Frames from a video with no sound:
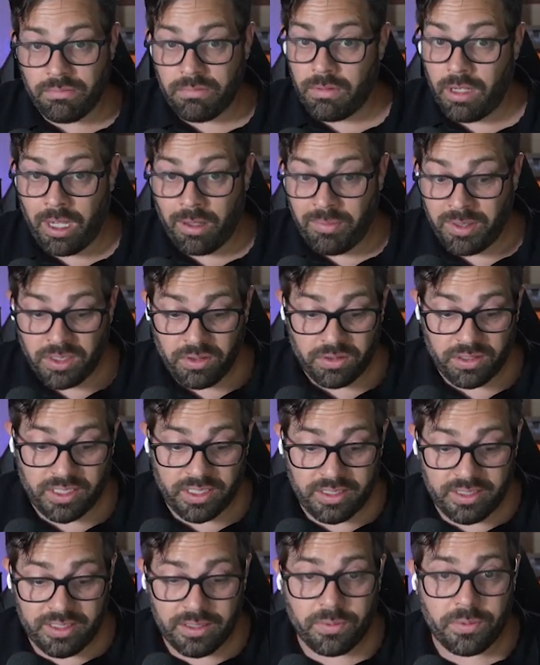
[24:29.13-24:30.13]
How much was
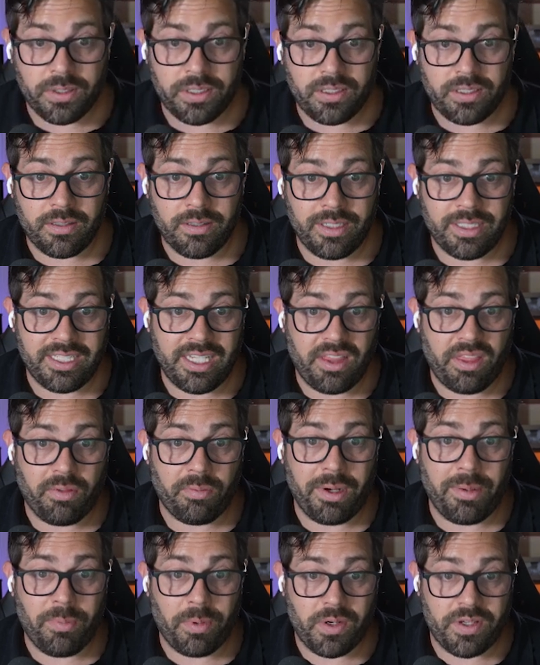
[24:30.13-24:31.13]
it? This was, let's say
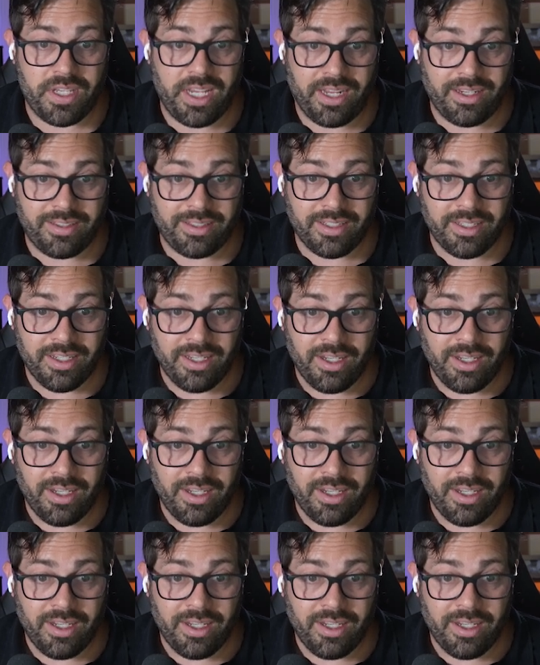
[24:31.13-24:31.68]
3%,